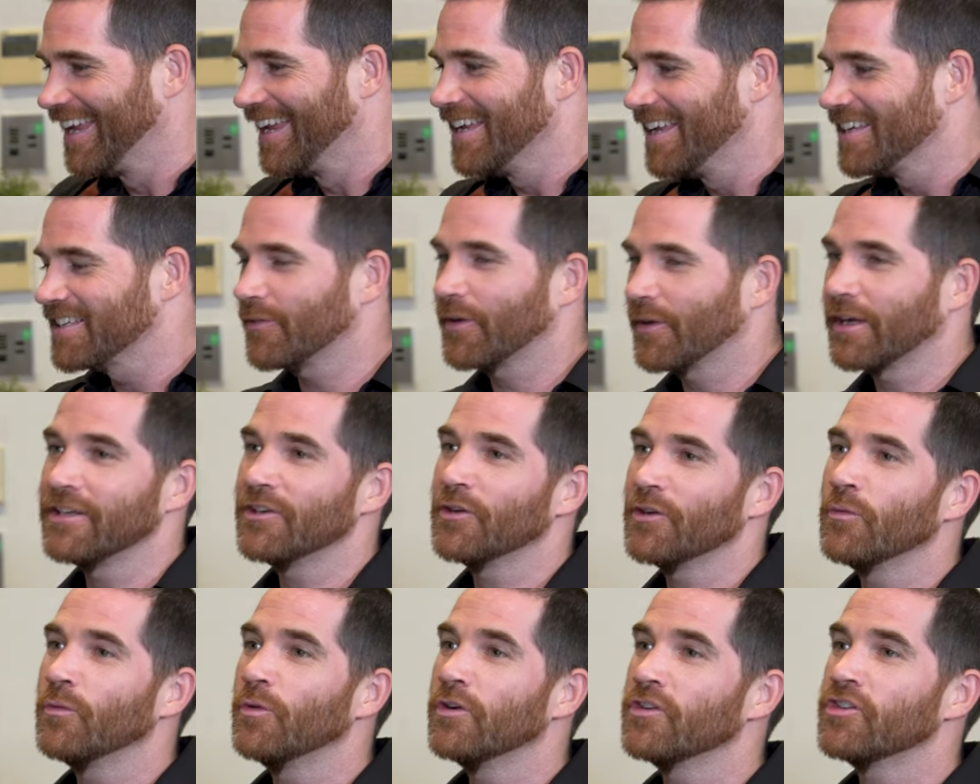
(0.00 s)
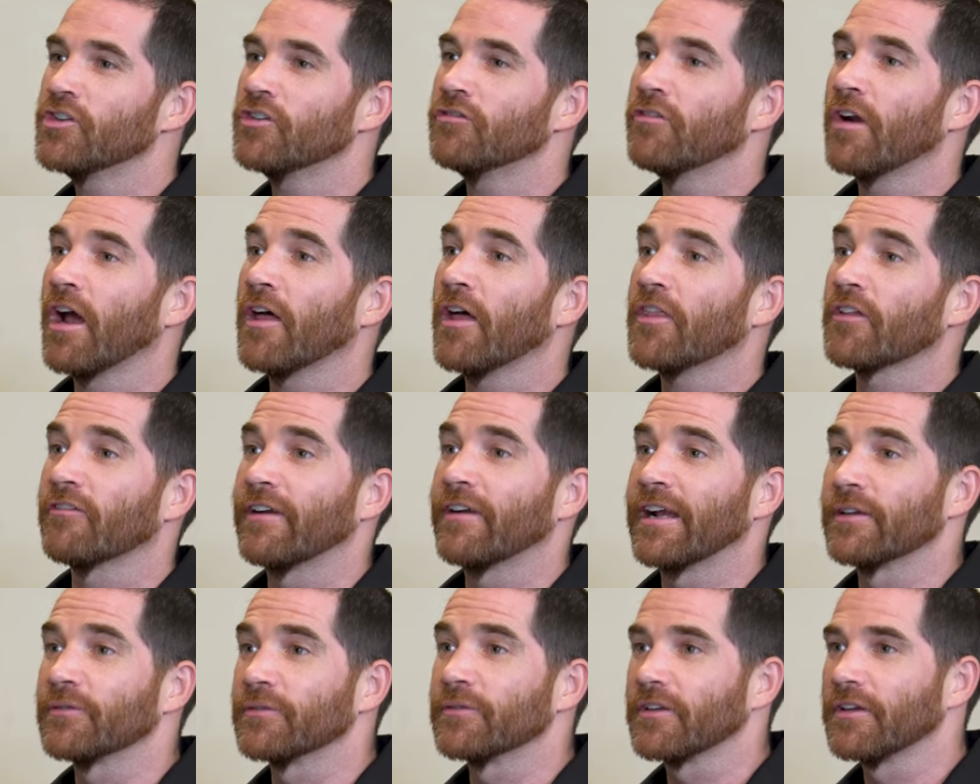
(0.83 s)
so we're going to do a Would You Rather
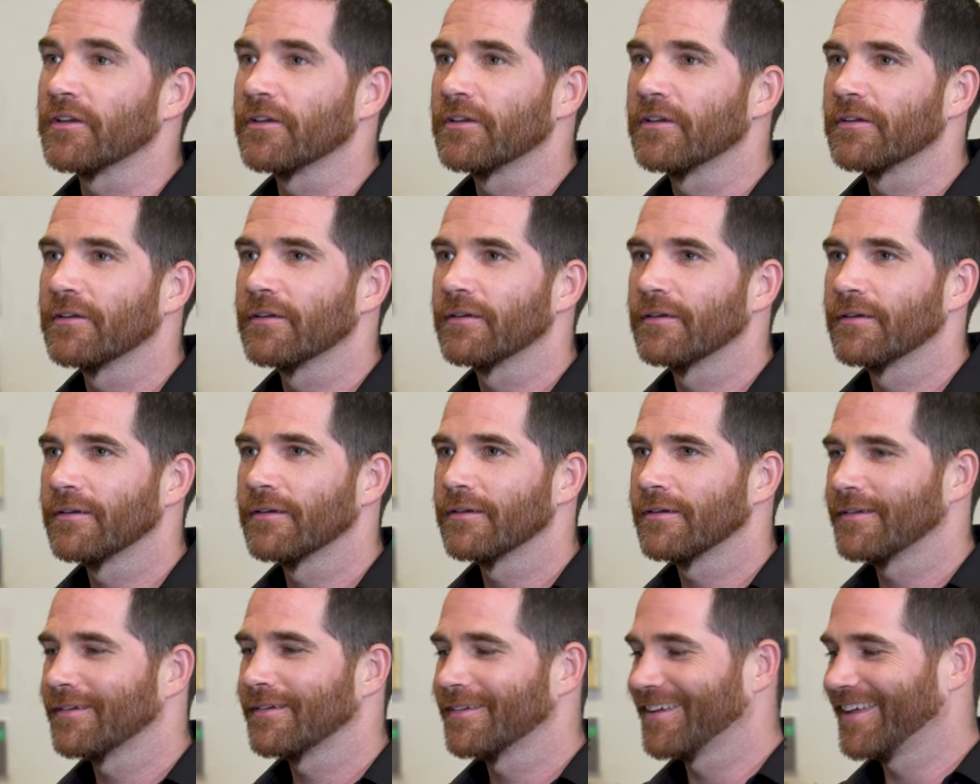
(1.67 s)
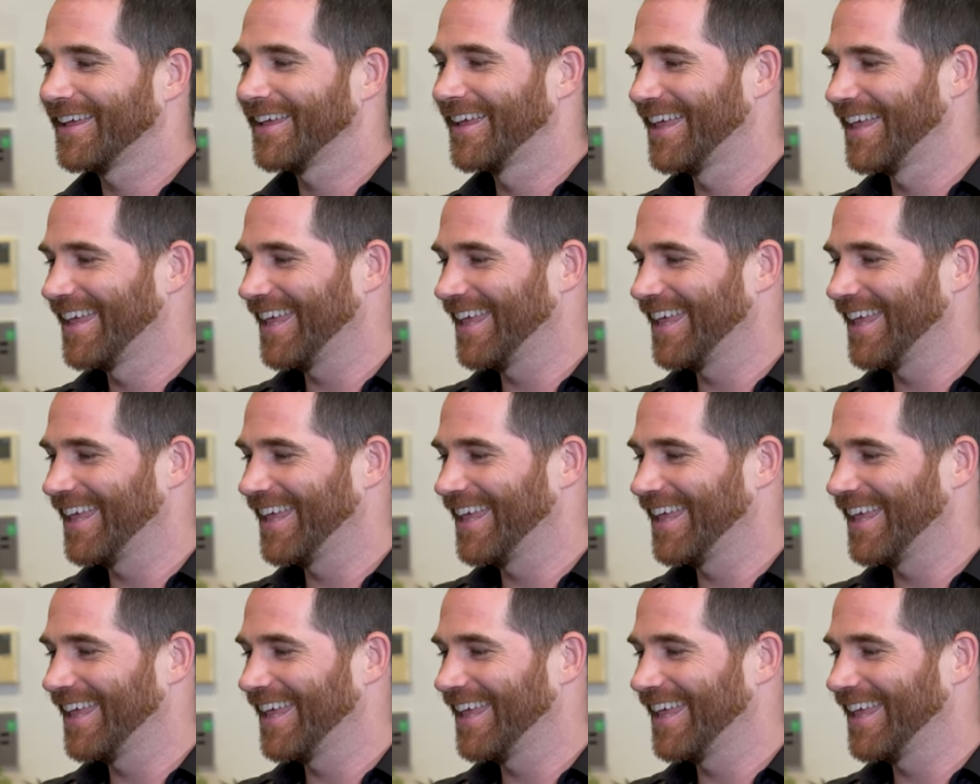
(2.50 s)
round. Oh, God.